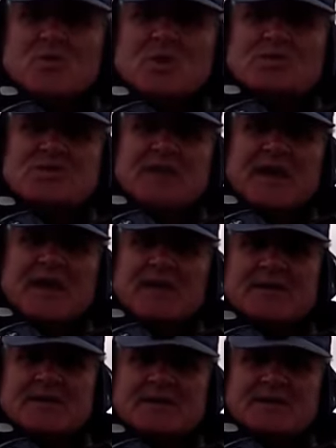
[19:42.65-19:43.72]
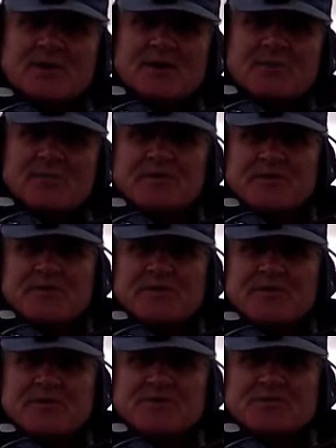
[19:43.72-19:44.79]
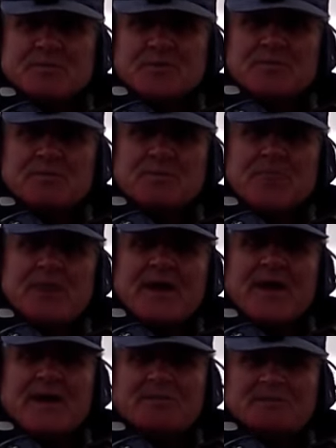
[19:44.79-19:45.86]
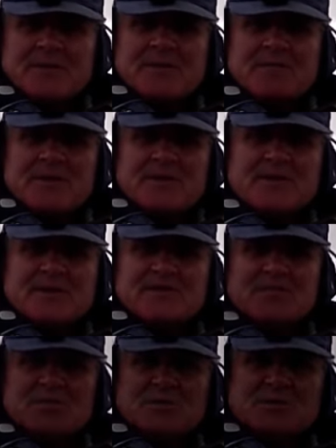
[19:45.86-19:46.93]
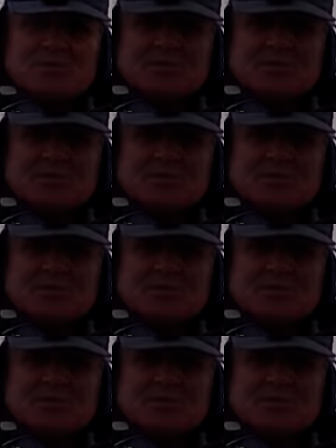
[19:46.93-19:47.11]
So once again, I hope you found that useful, and many thanks for